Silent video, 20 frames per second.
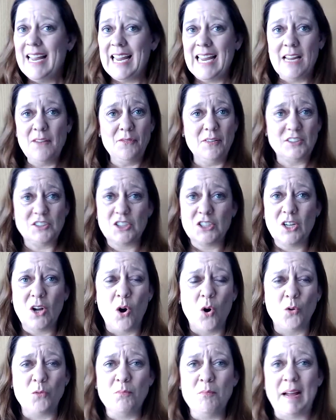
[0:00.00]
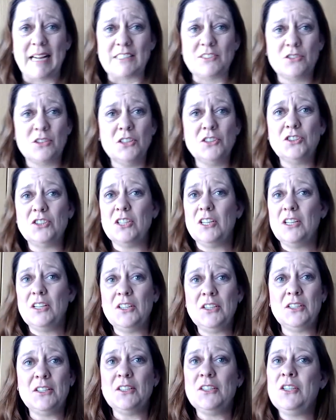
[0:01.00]
If it's an old mattress,
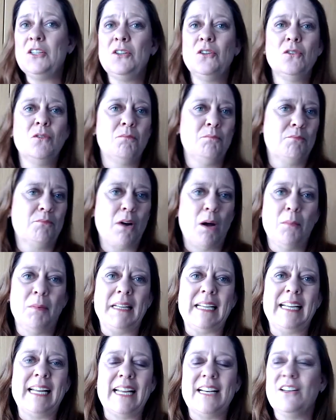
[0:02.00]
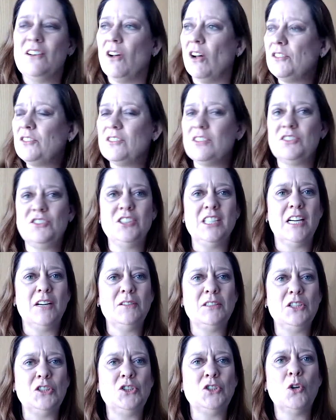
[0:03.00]
you probably cannot
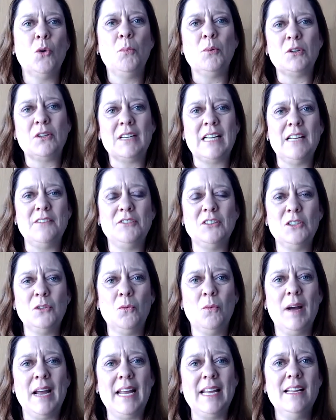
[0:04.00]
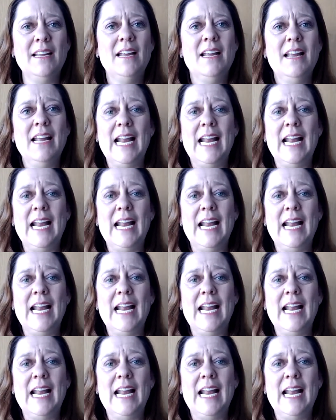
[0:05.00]
charity shop it or give it away.